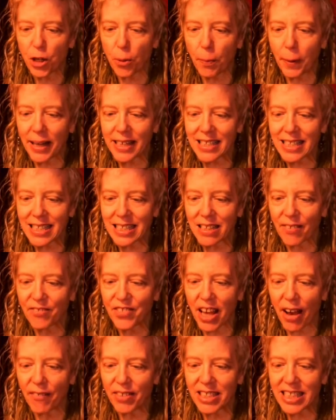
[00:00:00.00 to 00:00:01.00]
two pieces of
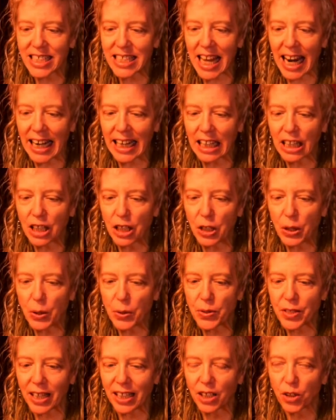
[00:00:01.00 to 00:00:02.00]
devastating
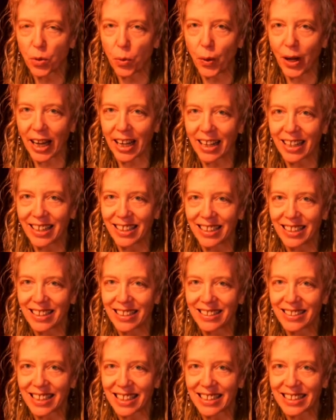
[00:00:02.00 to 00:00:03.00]
news in quick
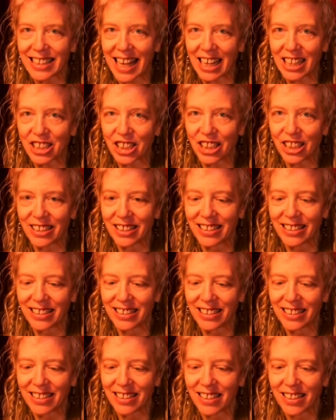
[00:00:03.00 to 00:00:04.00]
succession.
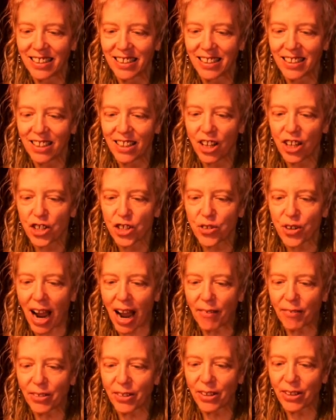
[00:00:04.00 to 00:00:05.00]

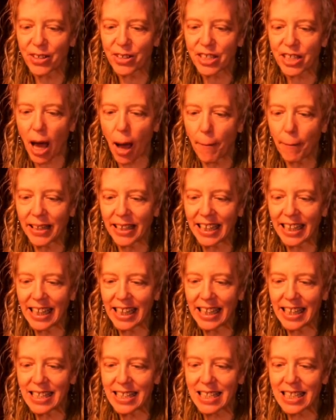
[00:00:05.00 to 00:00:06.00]
Travelers coming
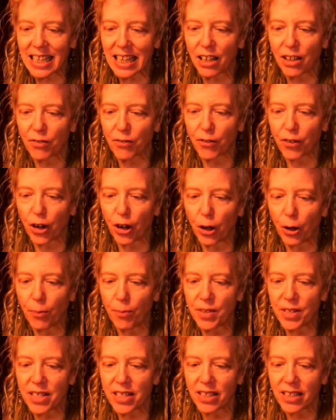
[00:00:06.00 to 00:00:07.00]
east
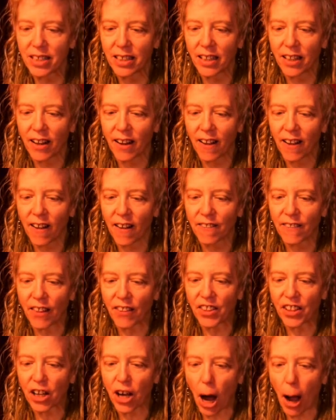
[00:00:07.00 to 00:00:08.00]
confirmed
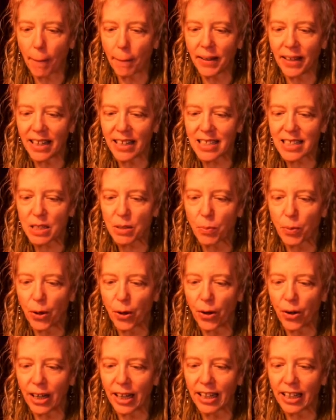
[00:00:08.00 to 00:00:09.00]
that the communists
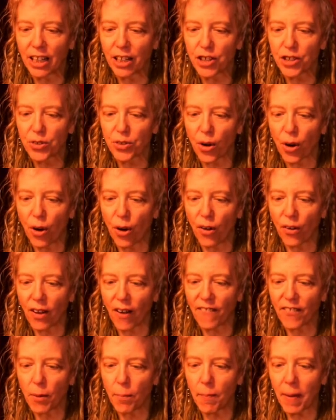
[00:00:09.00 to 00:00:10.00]
were in control
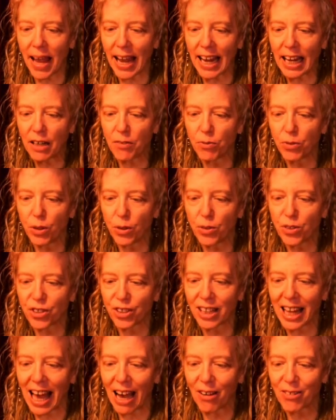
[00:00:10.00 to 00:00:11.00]
of the main route
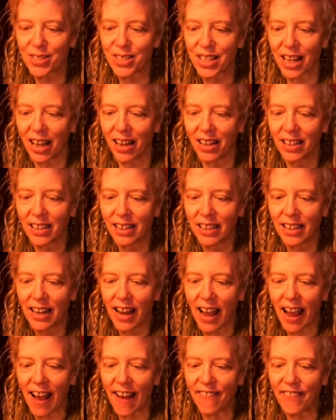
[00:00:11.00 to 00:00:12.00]
to Lhasa,
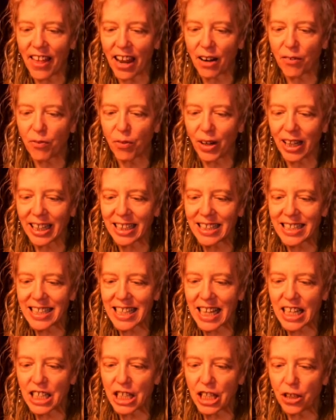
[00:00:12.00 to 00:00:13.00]
and that if we
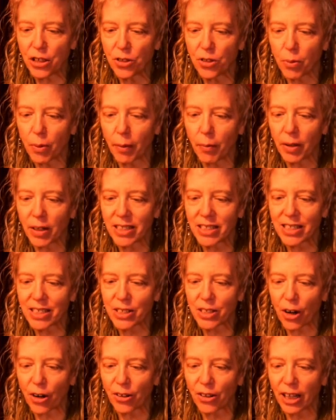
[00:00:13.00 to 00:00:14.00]
continued, we would
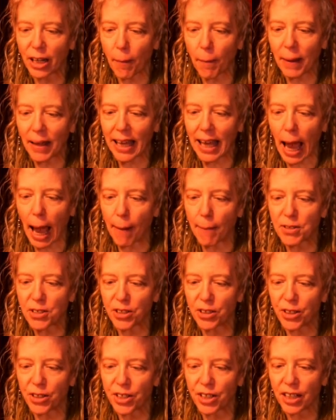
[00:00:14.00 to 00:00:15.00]
certainly be
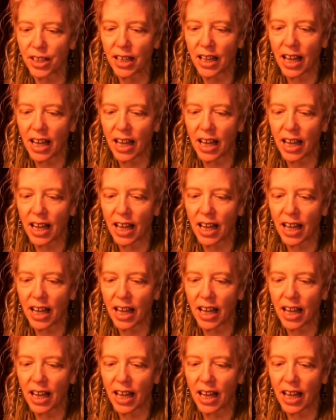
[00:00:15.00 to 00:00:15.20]
captured,